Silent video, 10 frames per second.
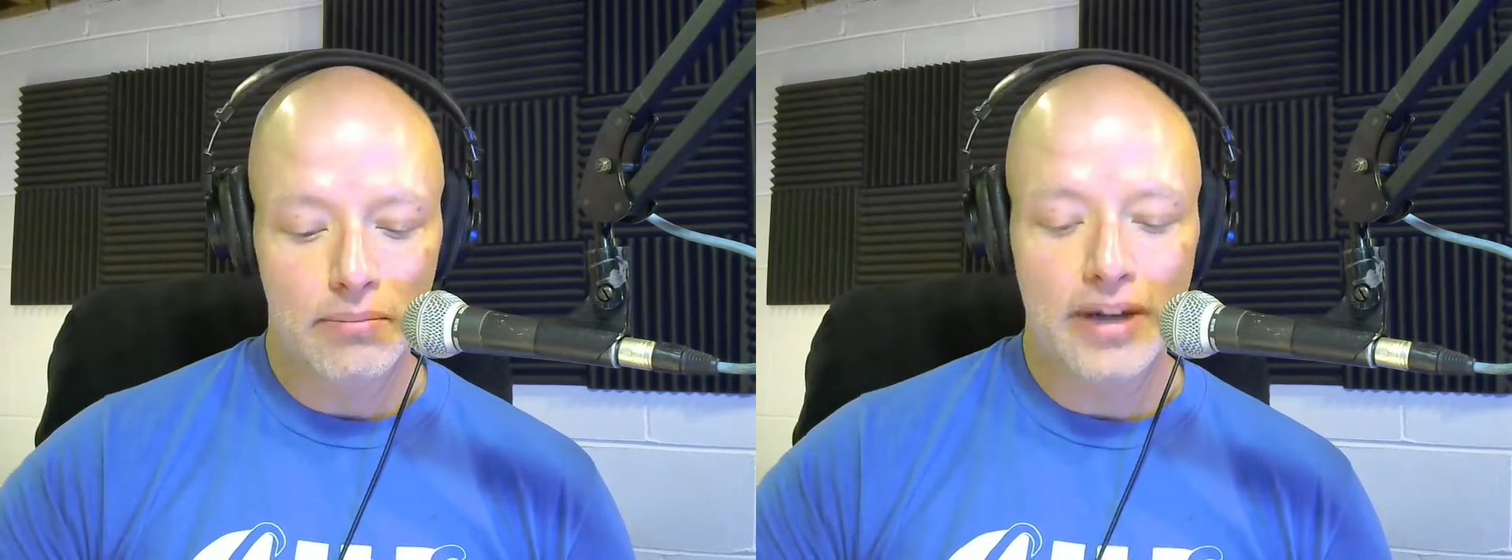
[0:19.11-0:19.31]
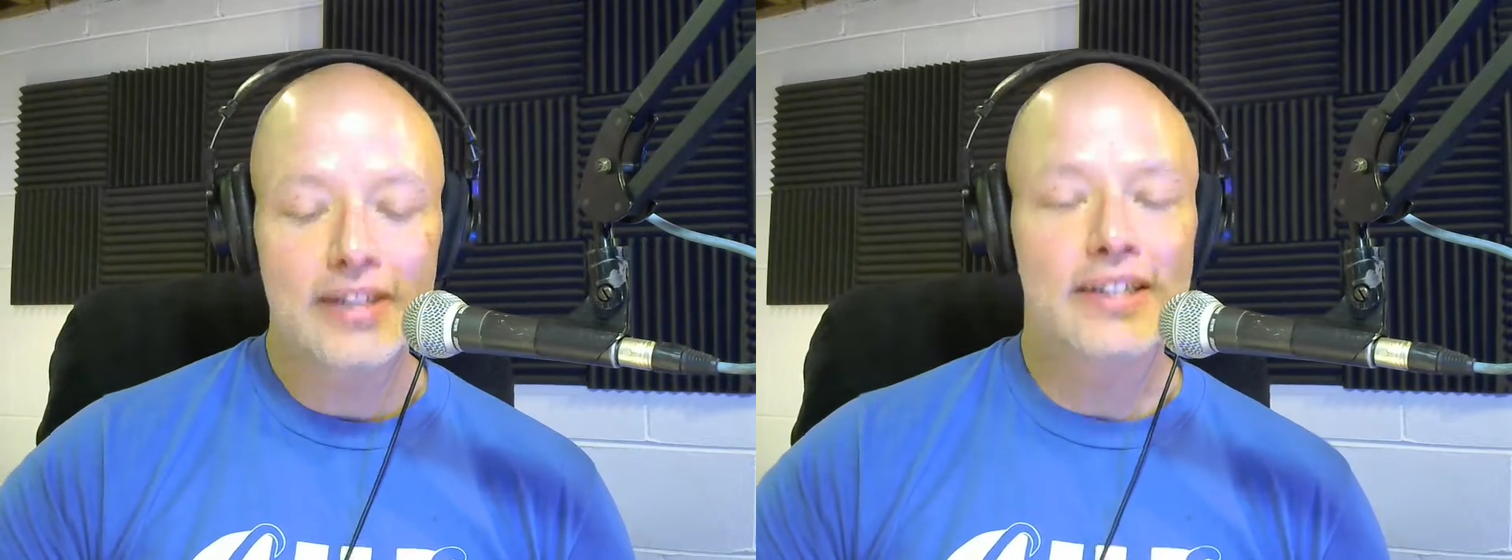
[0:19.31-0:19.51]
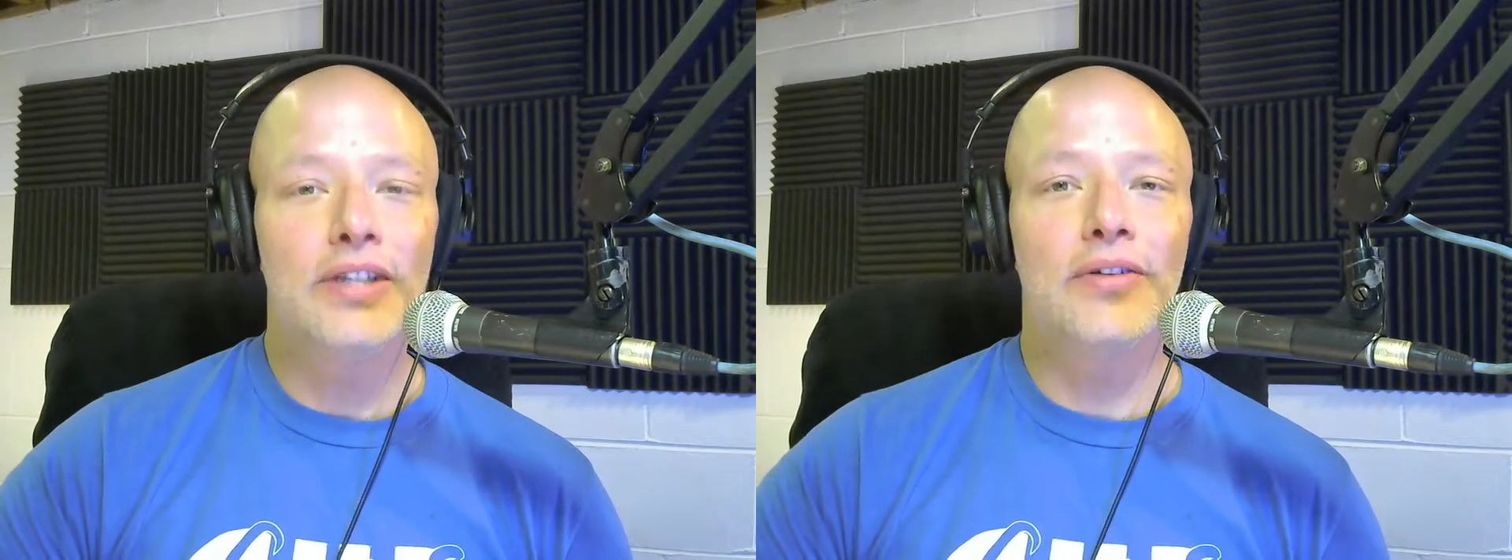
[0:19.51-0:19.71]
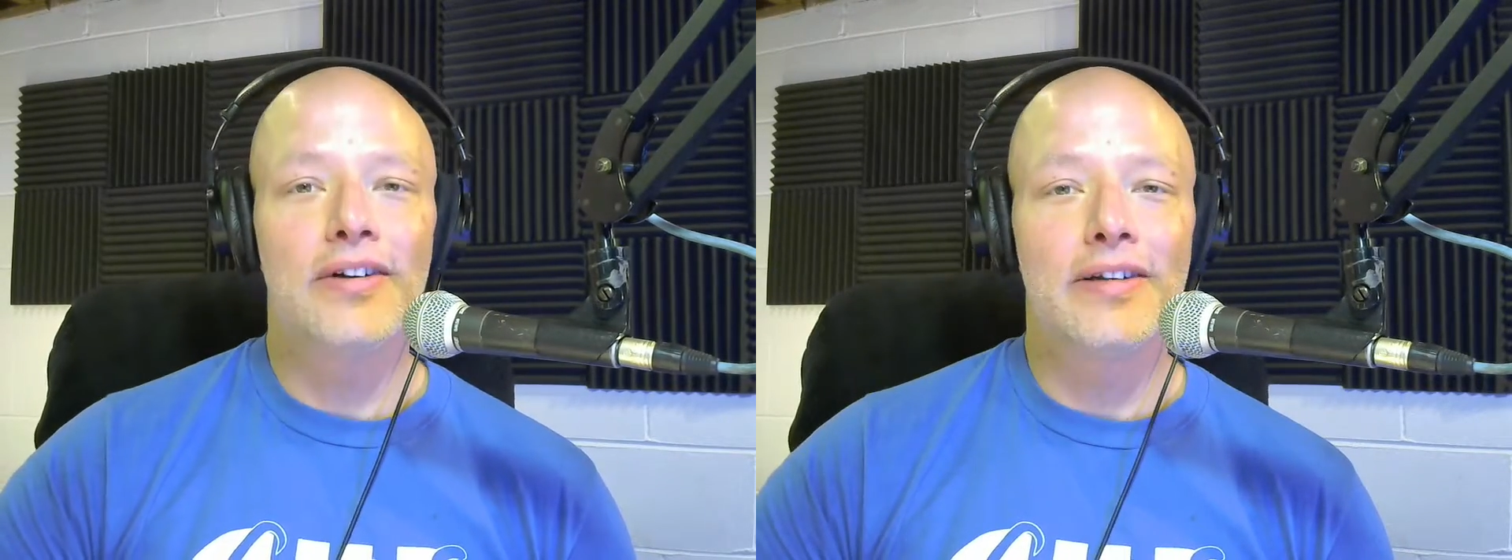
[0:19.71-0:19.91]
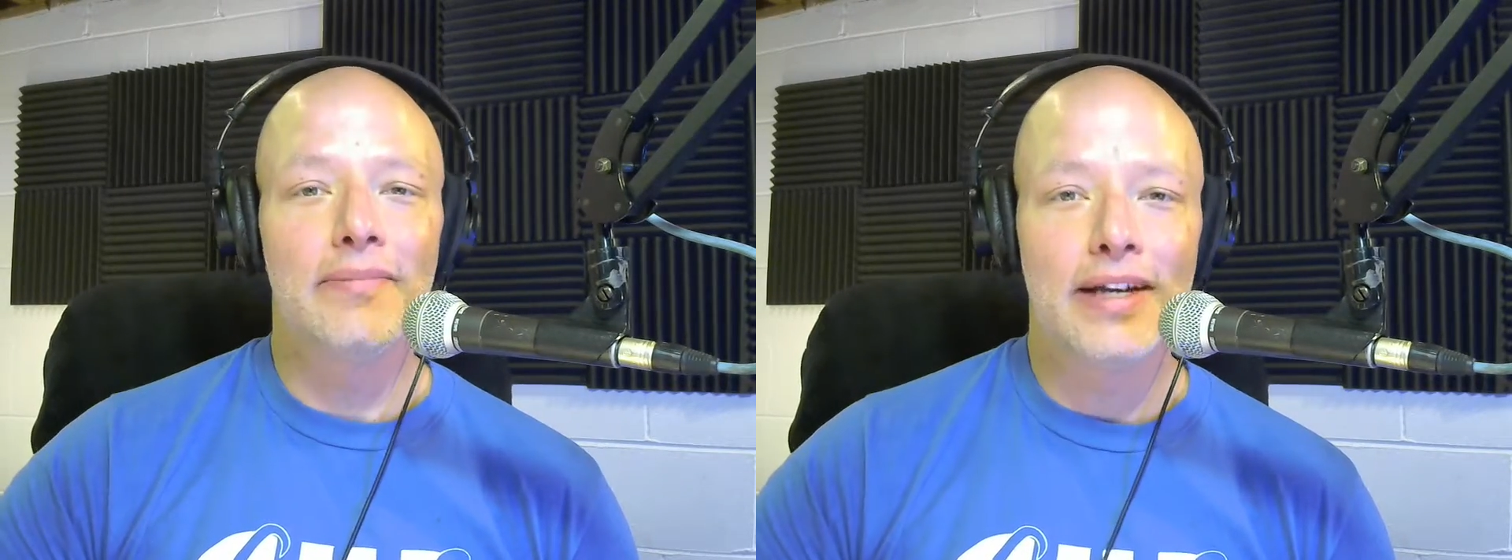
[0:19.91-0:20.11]
Praise the
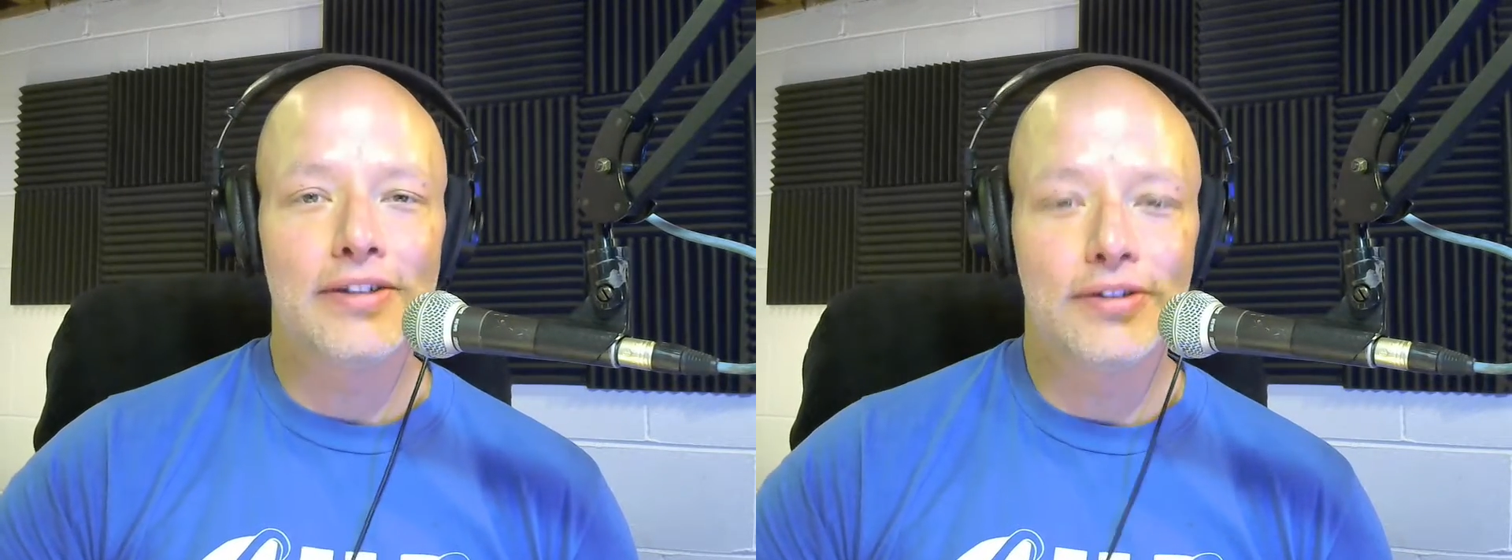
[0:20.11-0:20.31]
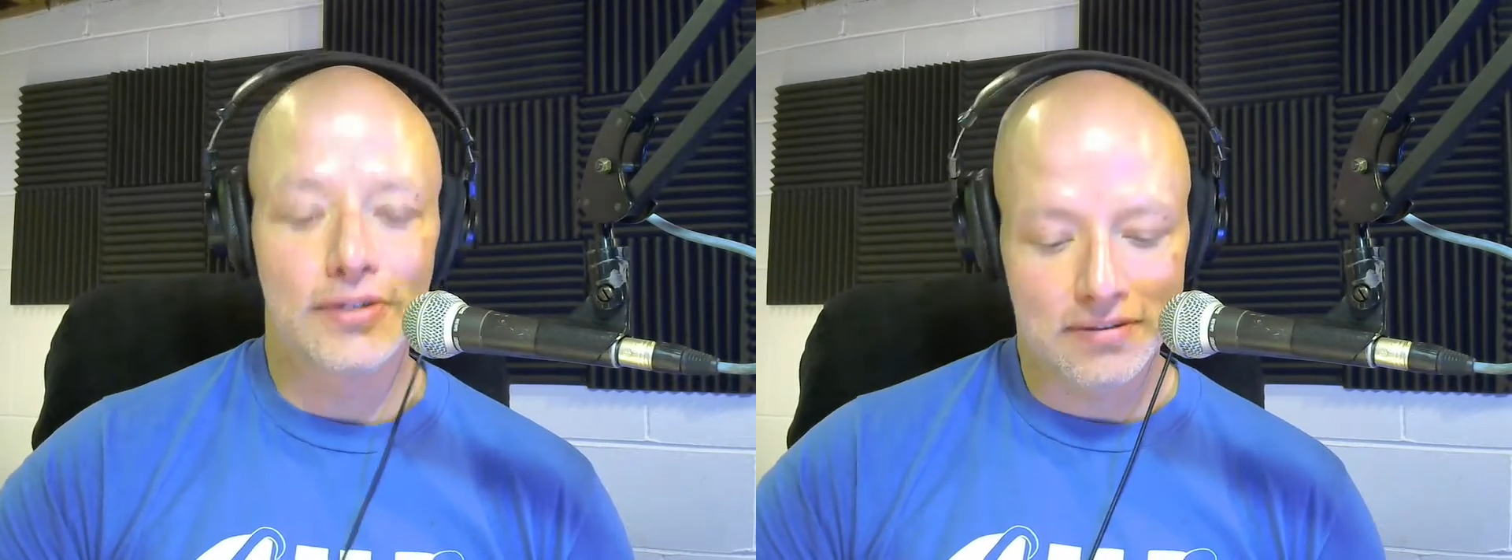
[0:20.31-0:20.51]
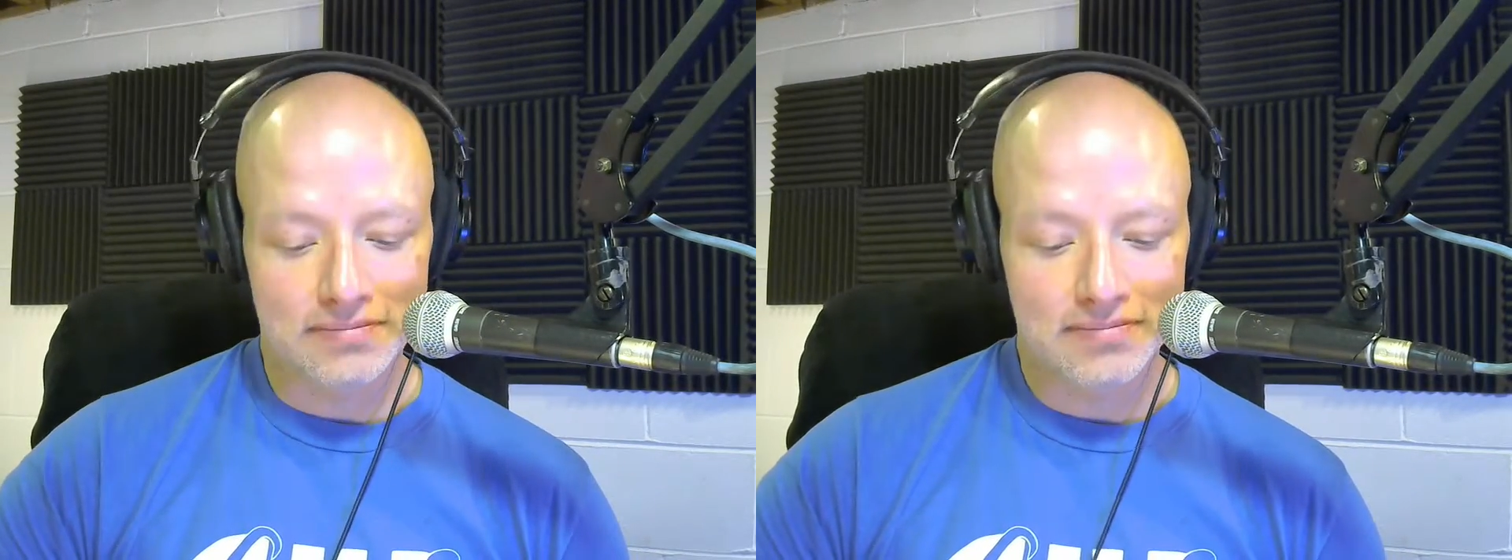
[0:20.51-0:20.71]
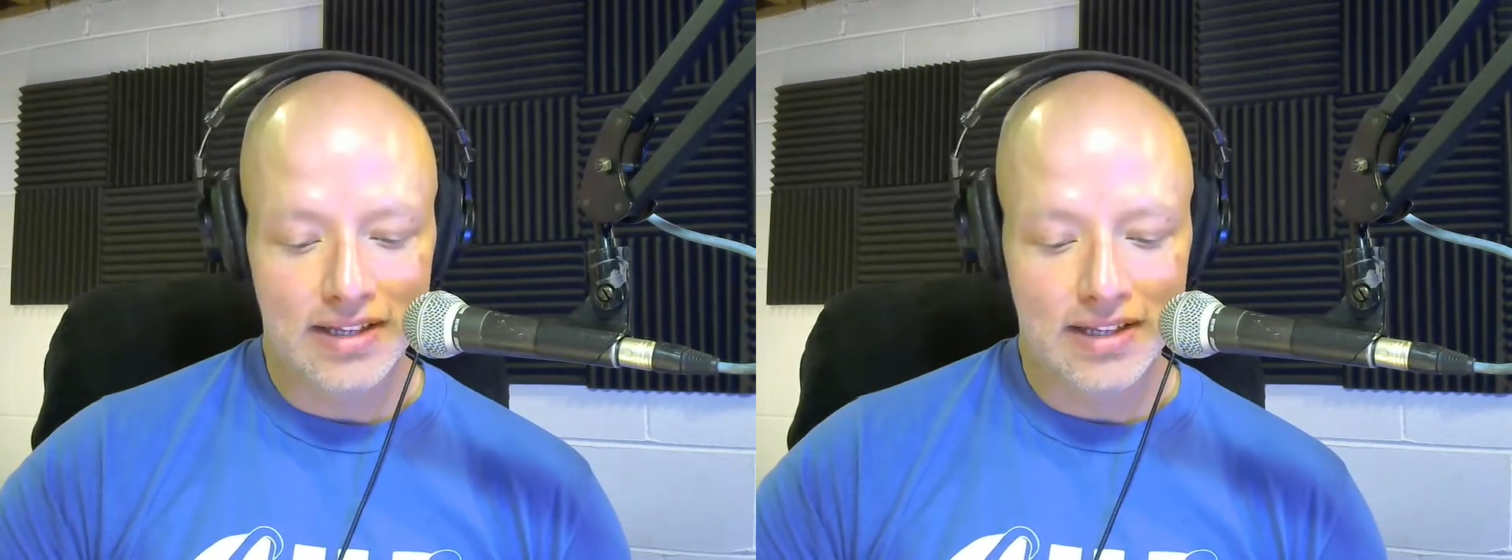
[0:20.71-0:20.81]
Lord, my soul.